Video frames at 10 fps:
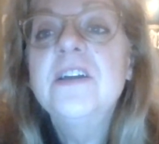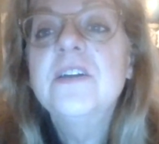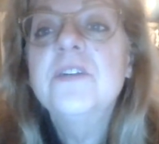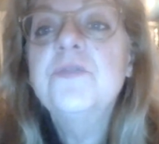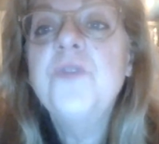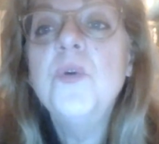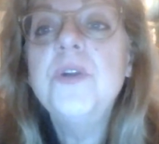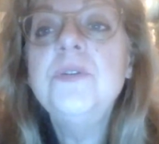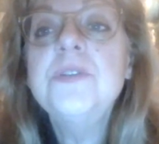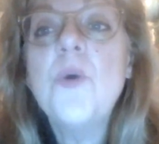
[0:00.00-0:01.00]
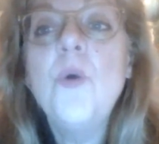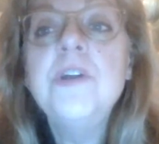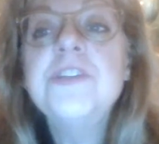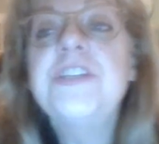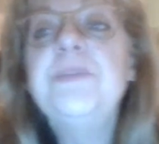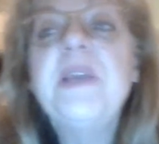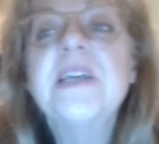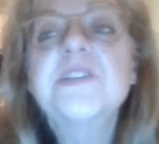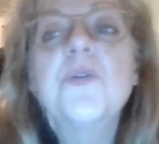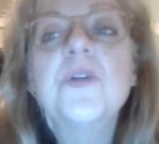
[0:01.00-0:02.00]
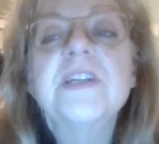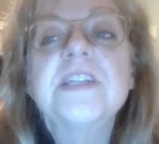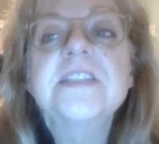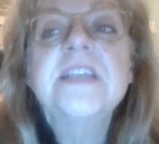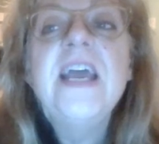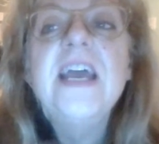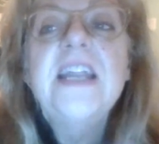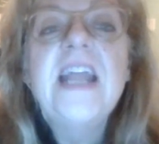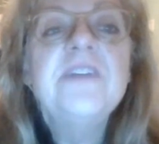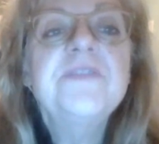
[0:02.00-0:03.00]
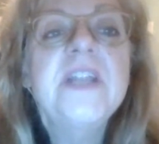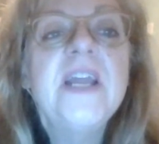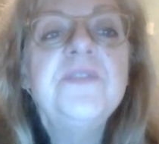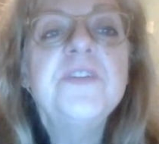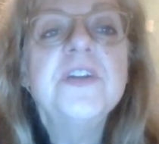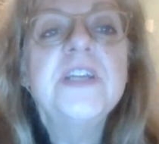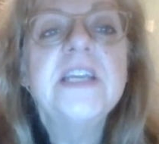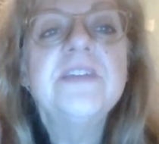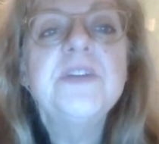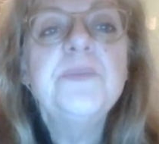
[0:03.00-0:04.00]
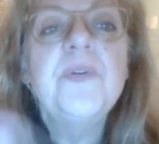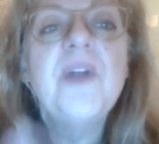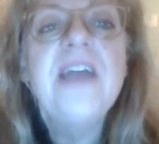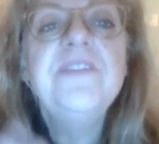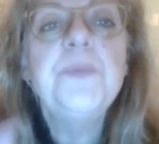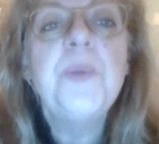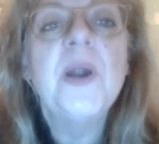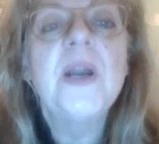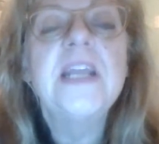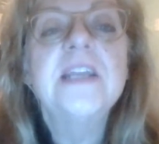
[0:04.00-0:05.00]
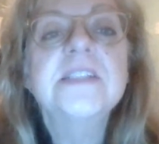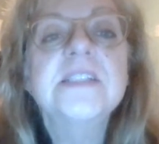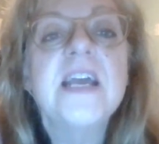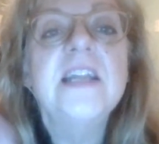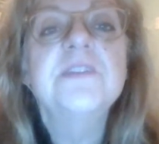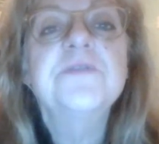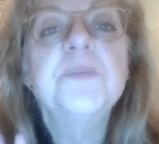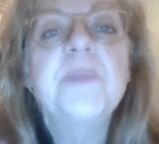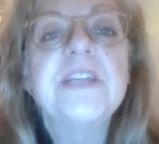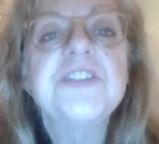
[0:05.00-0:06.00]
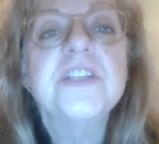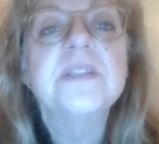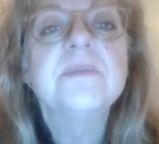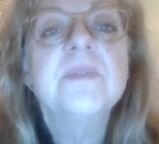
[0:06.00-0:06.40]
photos or GPS coordinates and have never given private party inside information.